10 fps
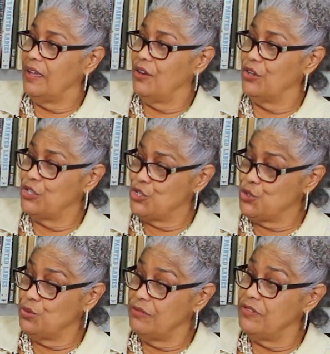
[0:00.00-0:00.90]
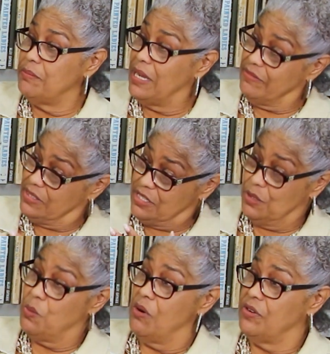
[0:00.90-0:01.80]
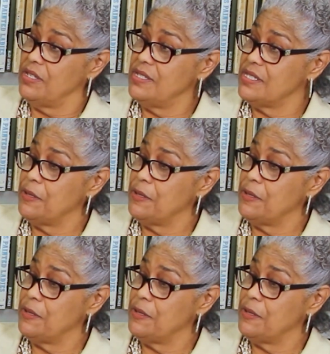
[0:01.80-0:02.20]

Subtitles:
a lot of stone from Lavantil quarries,